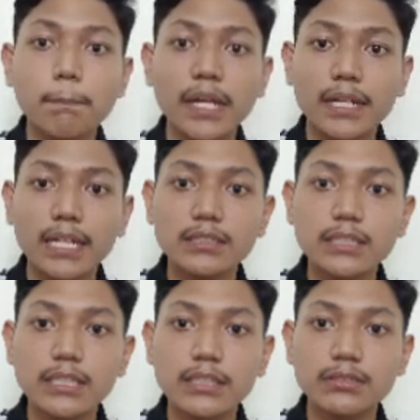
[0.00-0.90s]
By
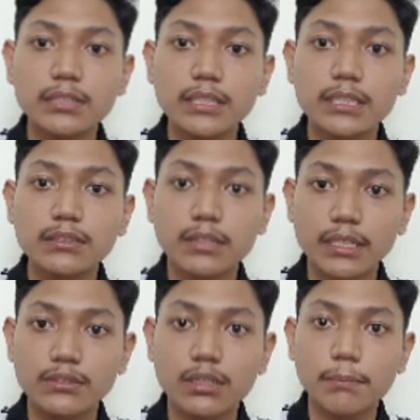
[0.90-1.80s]
raising interest
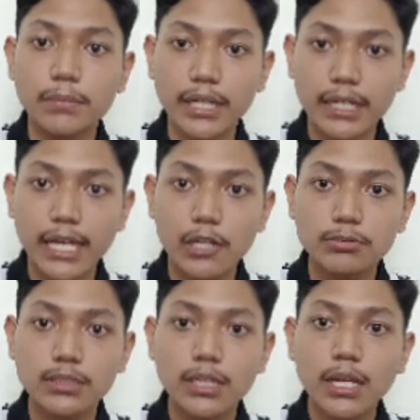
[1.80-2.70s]
rates,
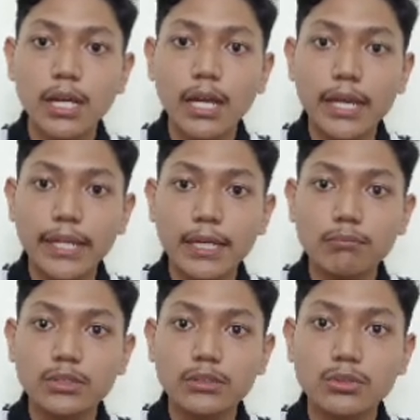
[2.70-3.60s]
BNF
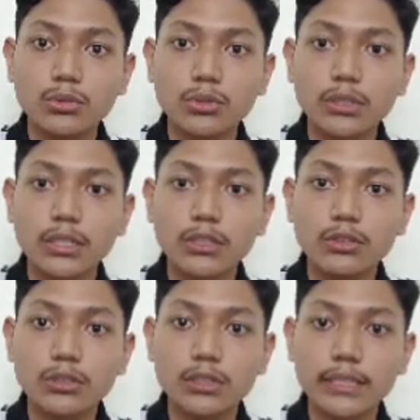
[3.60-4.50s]
aims to
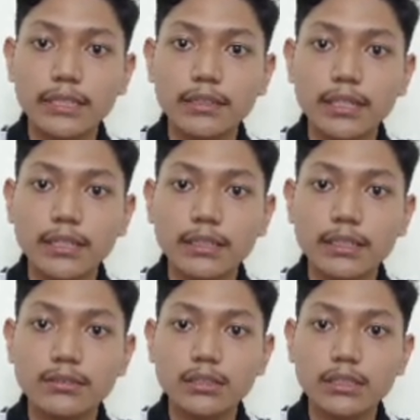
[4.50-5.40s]
reduce
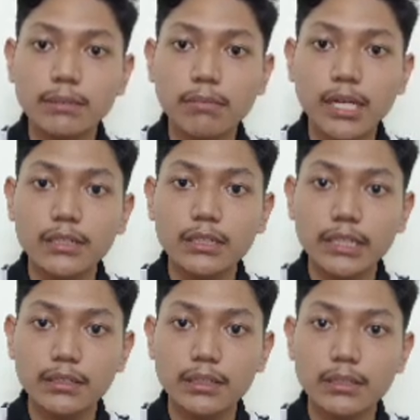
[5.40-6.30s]
aggregate demand
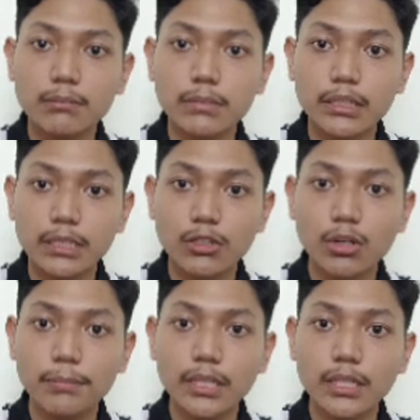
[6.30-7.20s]
in the
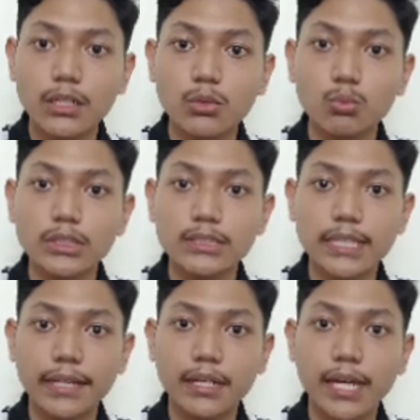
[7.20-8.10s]
economy,
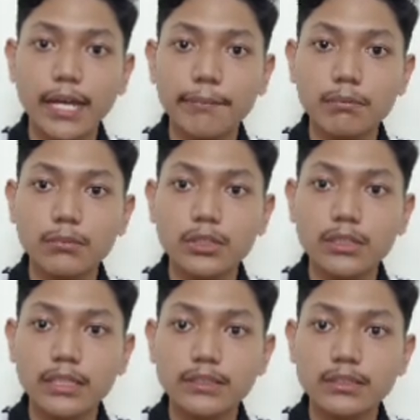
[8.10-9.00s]
which can help
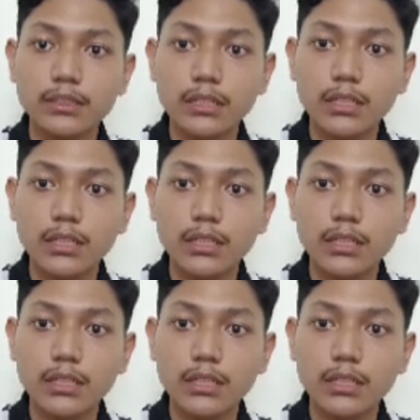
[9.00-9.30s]
moderate